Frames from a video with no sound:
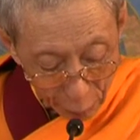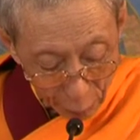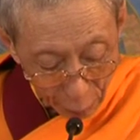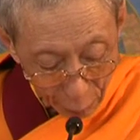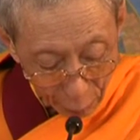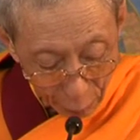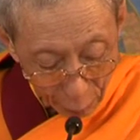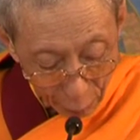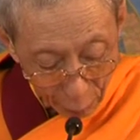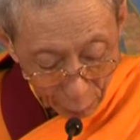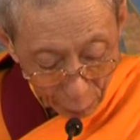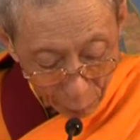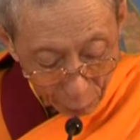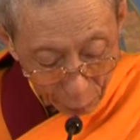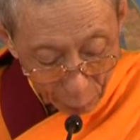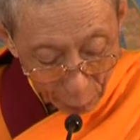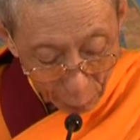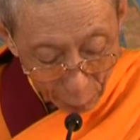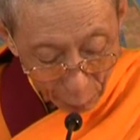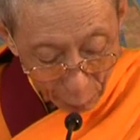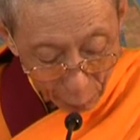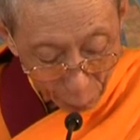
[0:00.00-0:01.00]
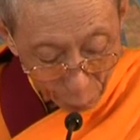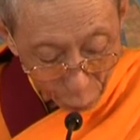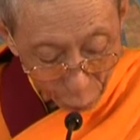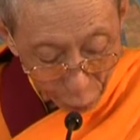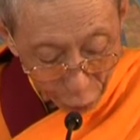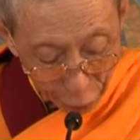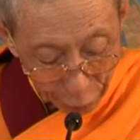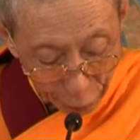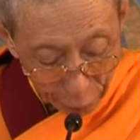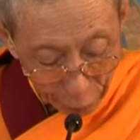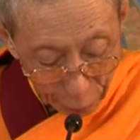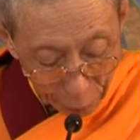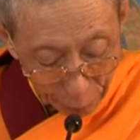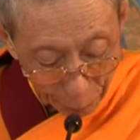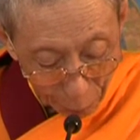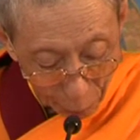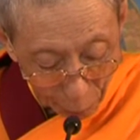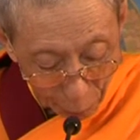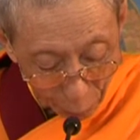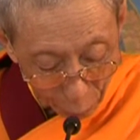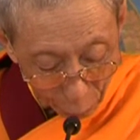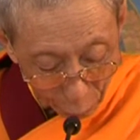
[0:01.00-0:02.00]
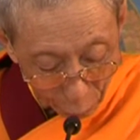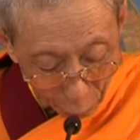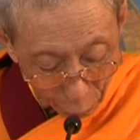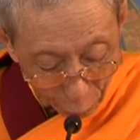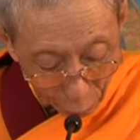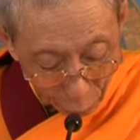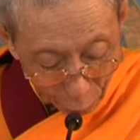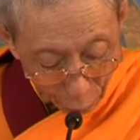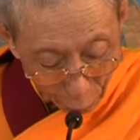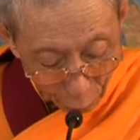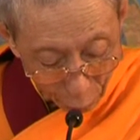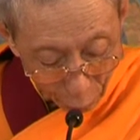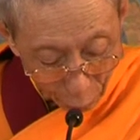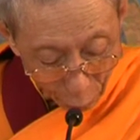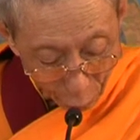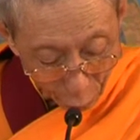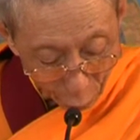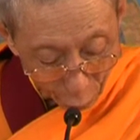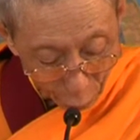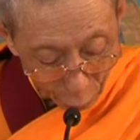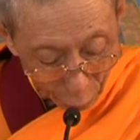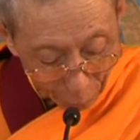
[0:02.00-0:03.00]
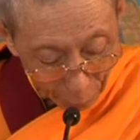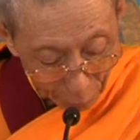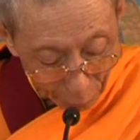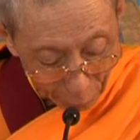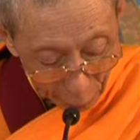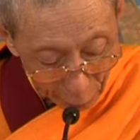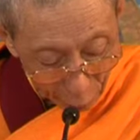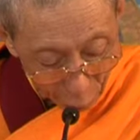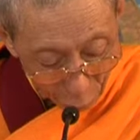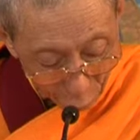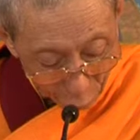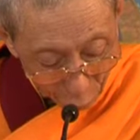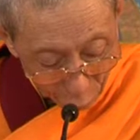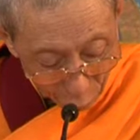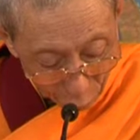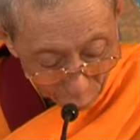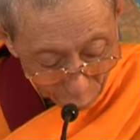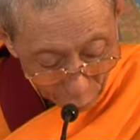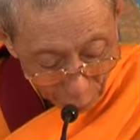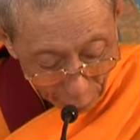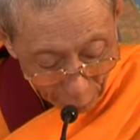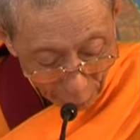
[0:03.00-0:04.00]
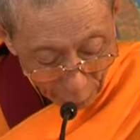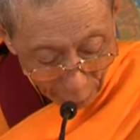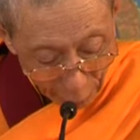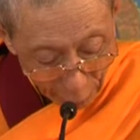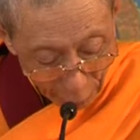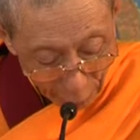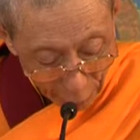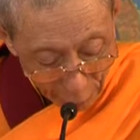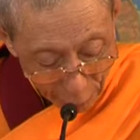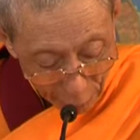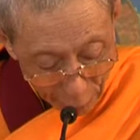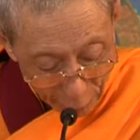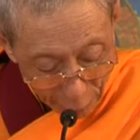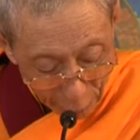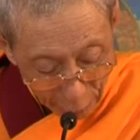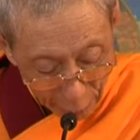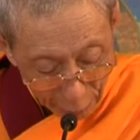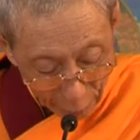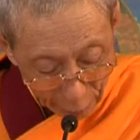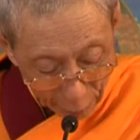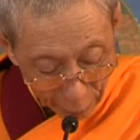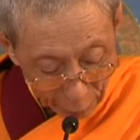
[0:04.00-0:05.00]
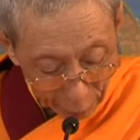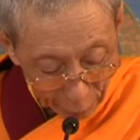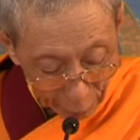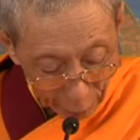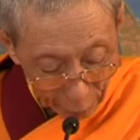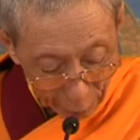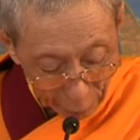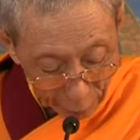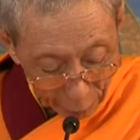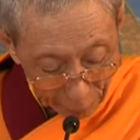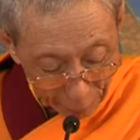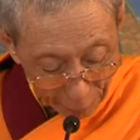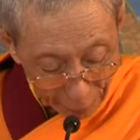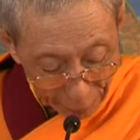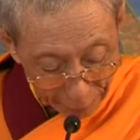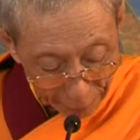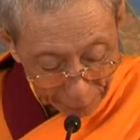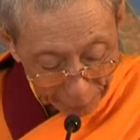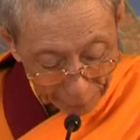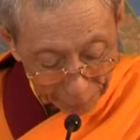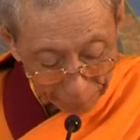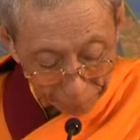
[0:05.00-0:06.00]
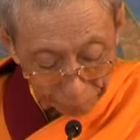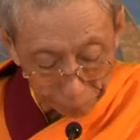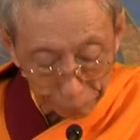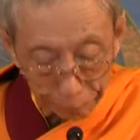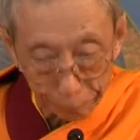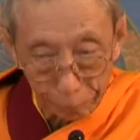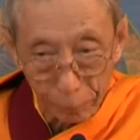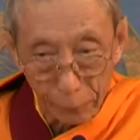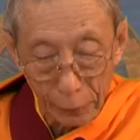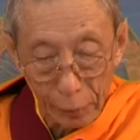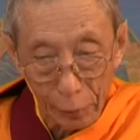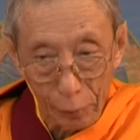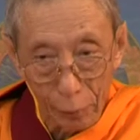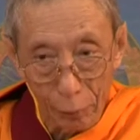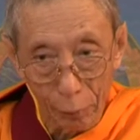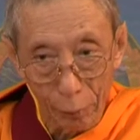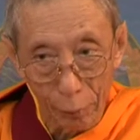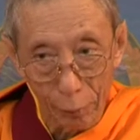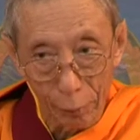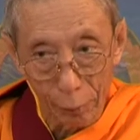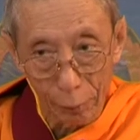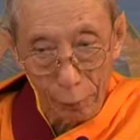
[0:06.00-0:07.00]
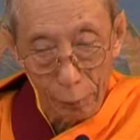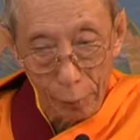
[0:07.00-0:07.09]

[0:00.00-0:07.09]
the Buddhist path to liberation and enlightenment. You know,